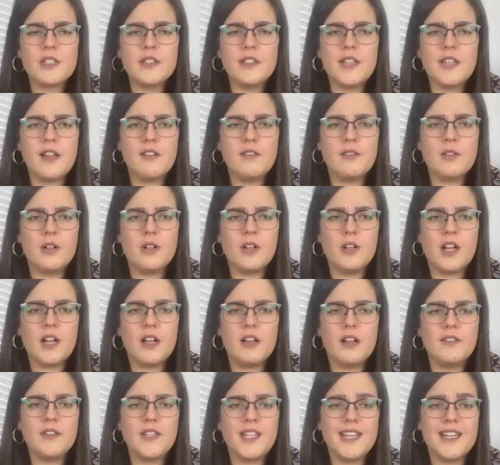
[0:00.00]
level
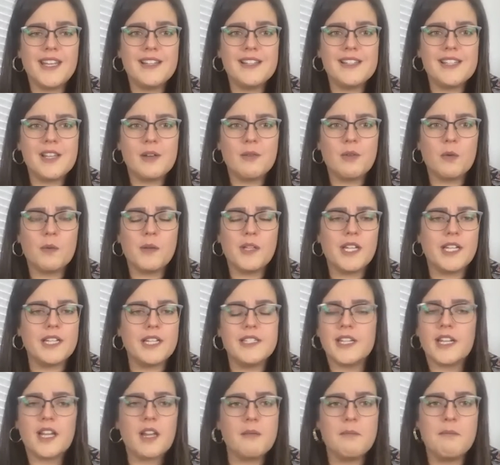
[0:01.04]
of kids that were willing
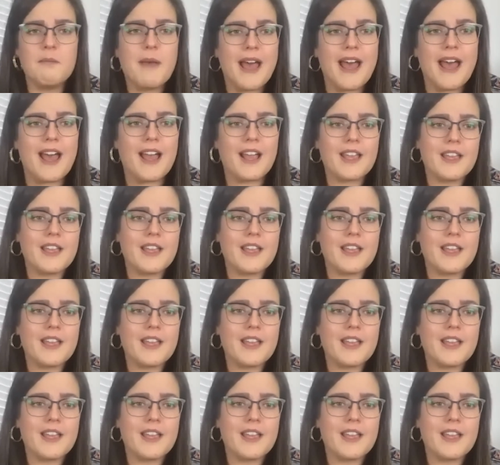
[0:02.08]
to come back?